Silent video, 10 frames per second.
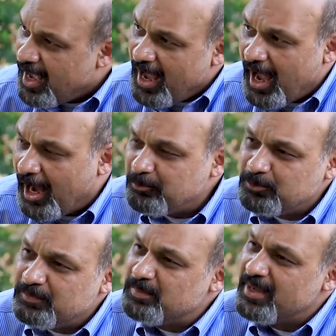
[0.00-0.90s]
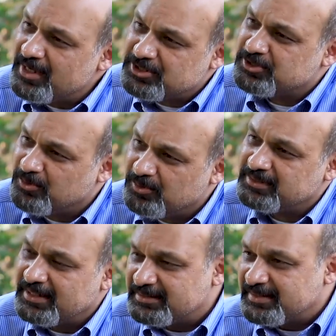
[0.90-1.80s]
How do we make sure
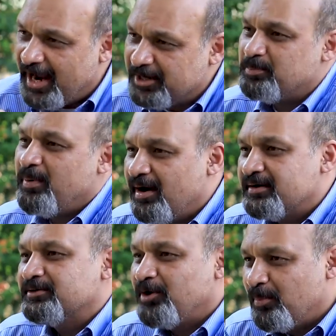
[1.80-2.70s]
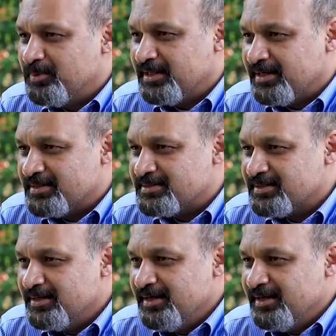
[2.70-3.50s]
that that part dominates